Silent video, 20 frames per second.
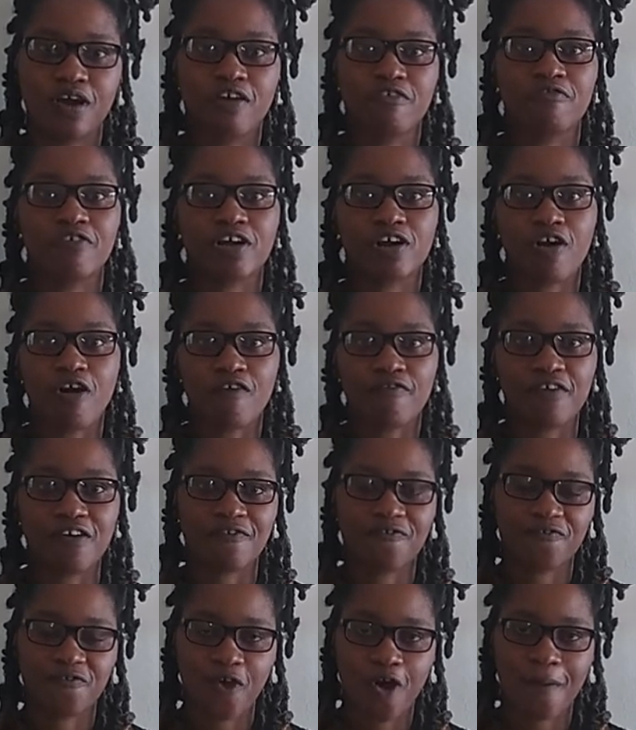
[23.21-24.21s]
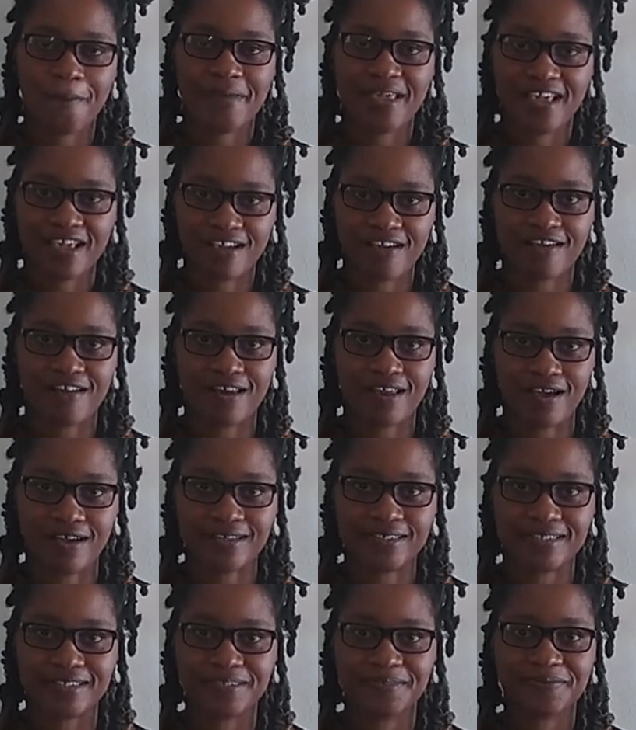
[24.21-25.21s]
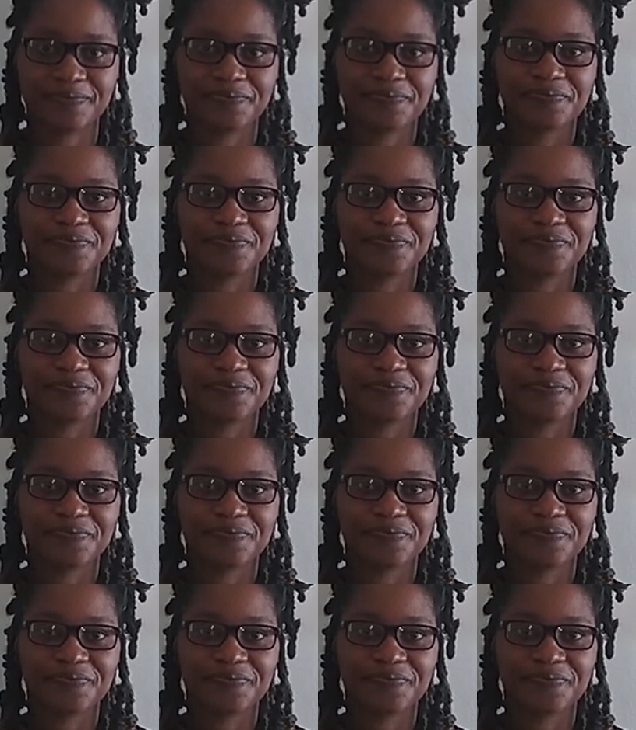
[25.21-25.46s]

recover from hair loss.